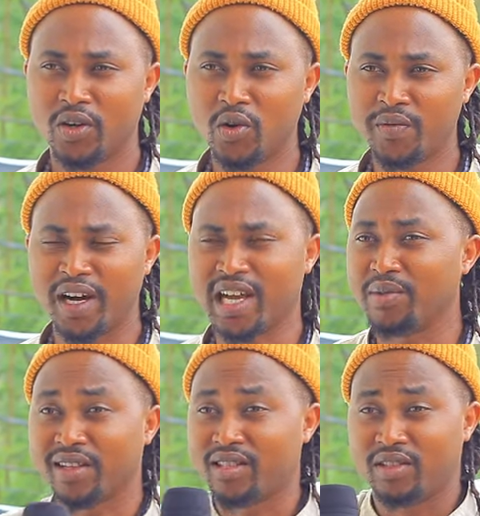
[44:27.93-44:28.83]
urumva ke
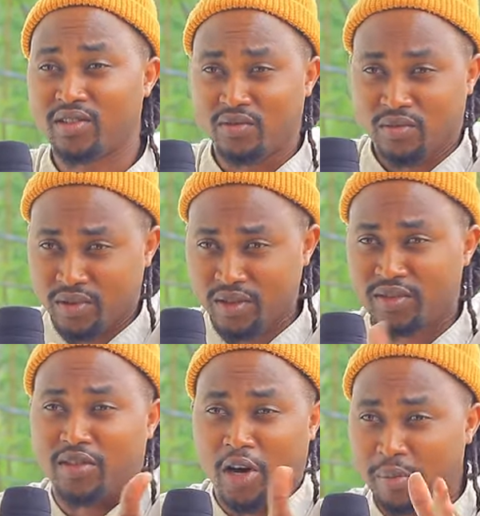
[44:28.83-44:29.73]
matite
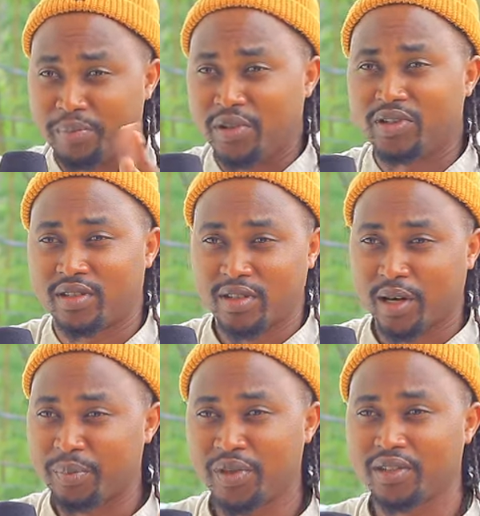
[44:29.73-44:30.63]
tu
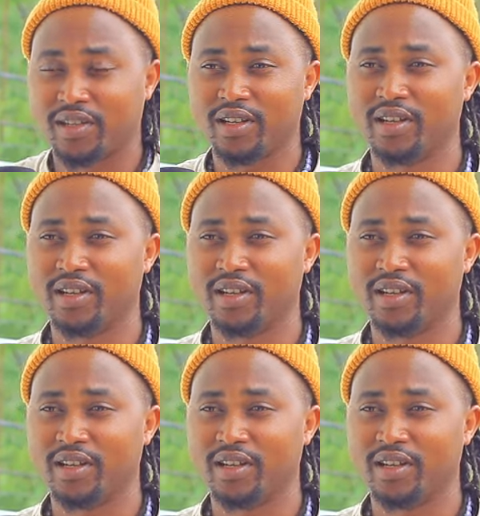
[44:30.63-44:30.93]
habites